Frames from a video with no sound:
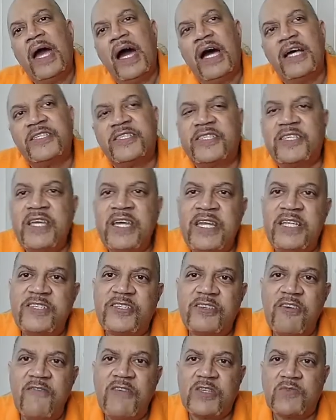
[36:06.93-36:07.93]
I was in a
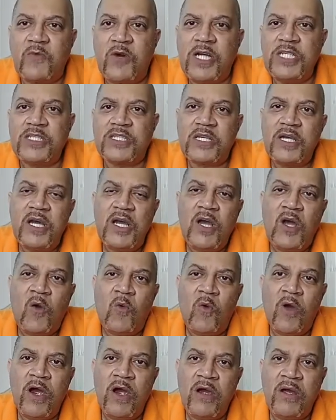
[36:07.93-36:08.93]
service once
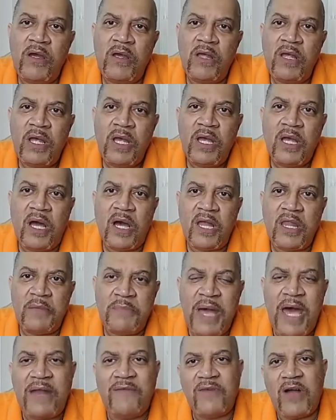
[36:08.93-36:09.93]
where the
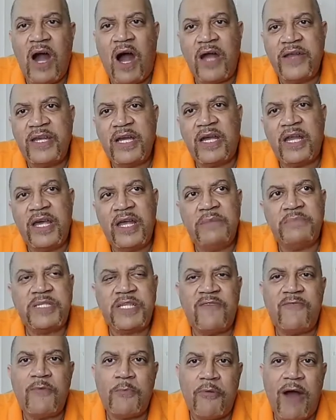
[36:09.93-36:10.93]
man of God declared
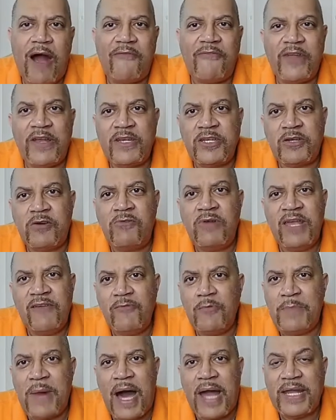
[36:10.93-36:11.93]
himself a prophet and told
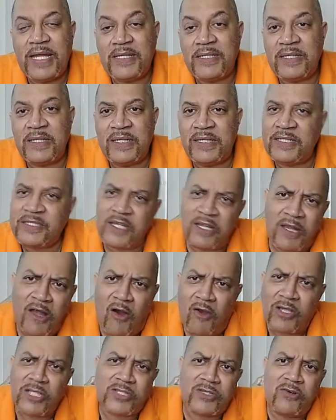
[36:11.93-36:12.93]
everybody, and there's a
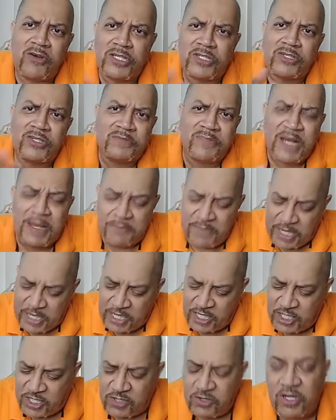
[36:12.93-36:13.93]
longer story to it, but I'm making
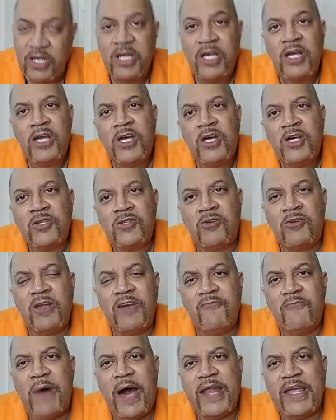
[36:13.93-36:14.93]
it short, told
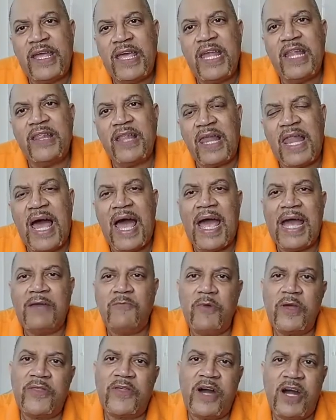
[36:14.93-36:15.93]
everybody to get in the line
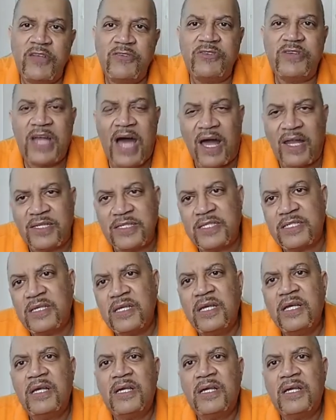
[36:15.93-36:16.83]
with $100.